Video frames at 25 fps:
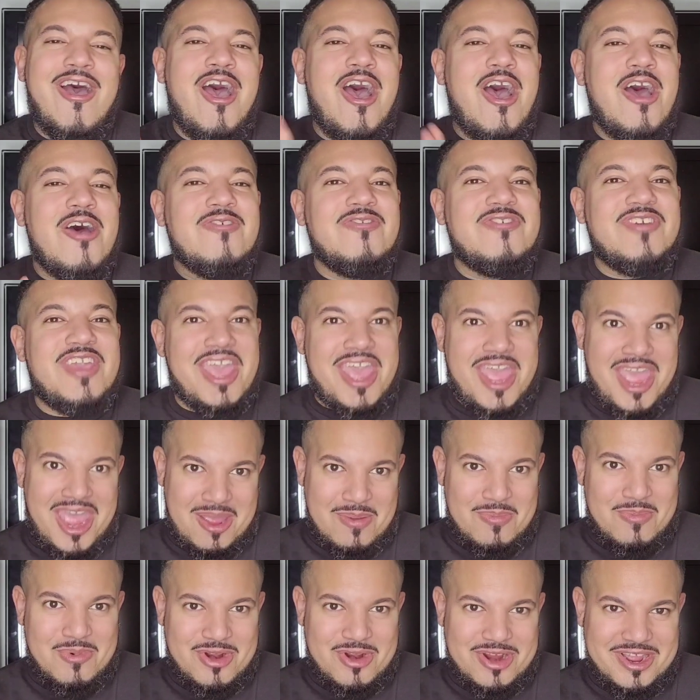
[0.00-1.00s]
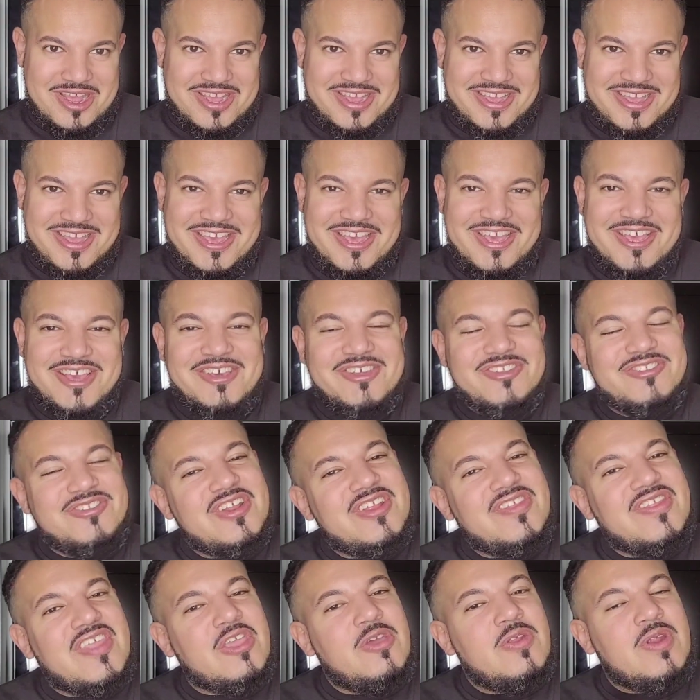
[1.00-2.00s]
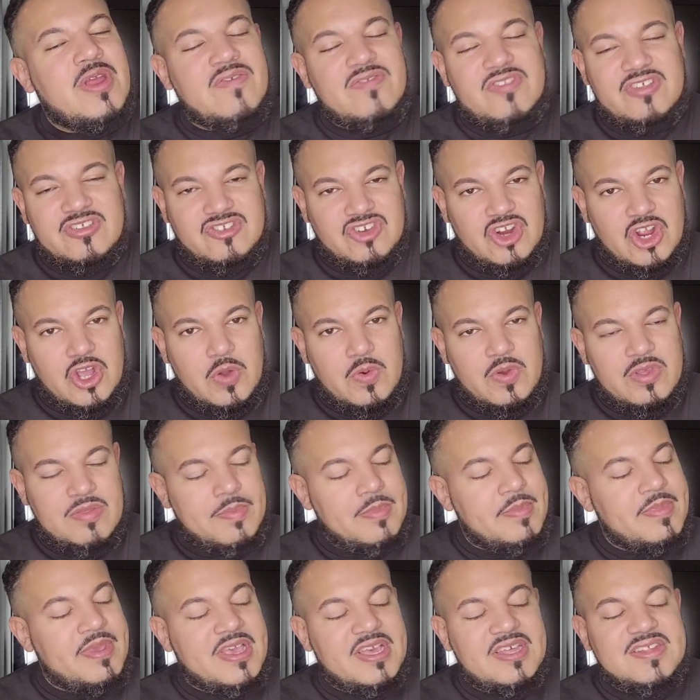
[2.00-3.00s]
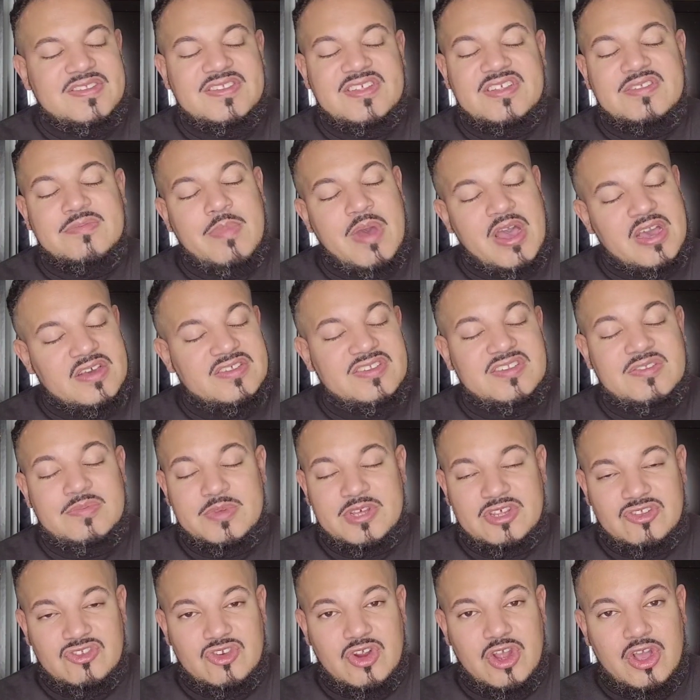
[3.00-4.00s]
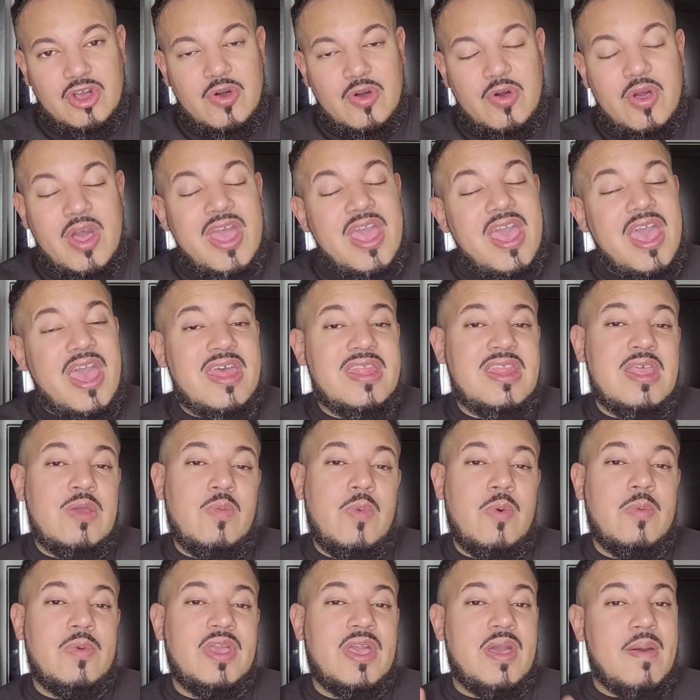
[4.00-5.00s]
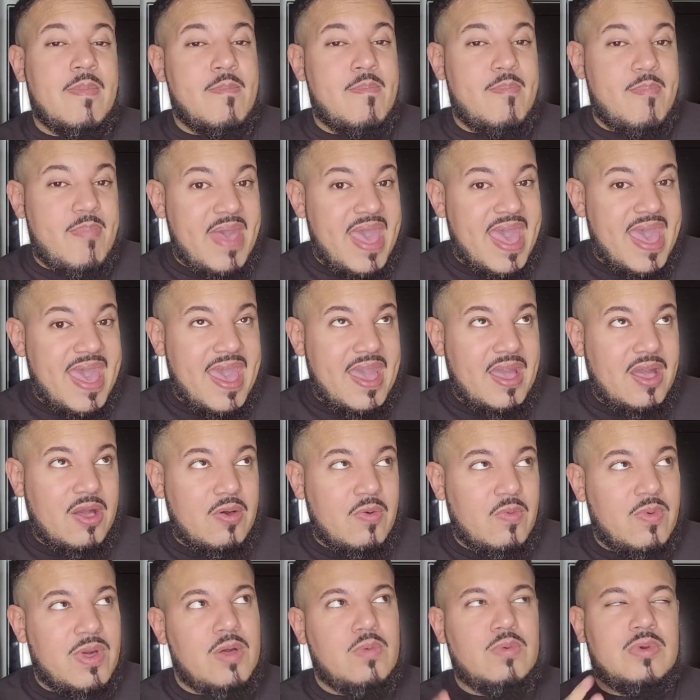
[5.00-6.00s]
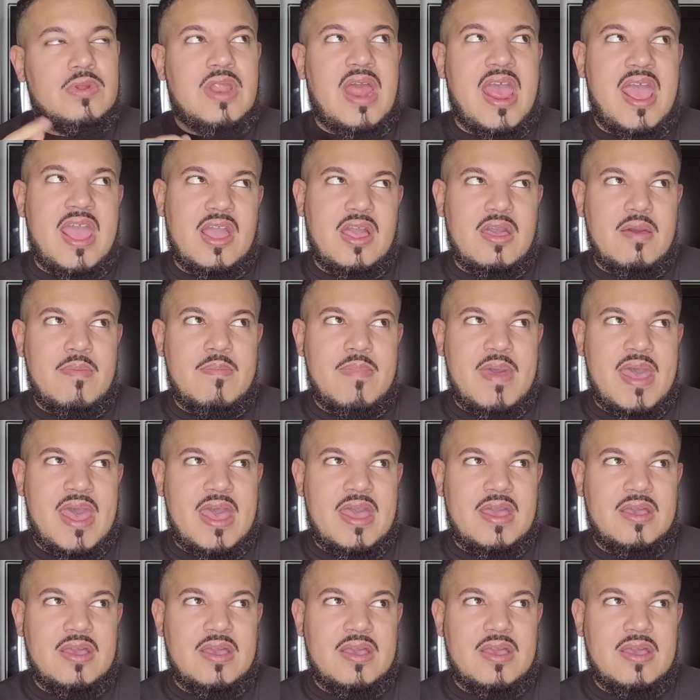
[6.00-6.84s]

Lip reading: off camera. So like that you don't have to struggle with me because these boxes be a struggle. And then when we come back, when we come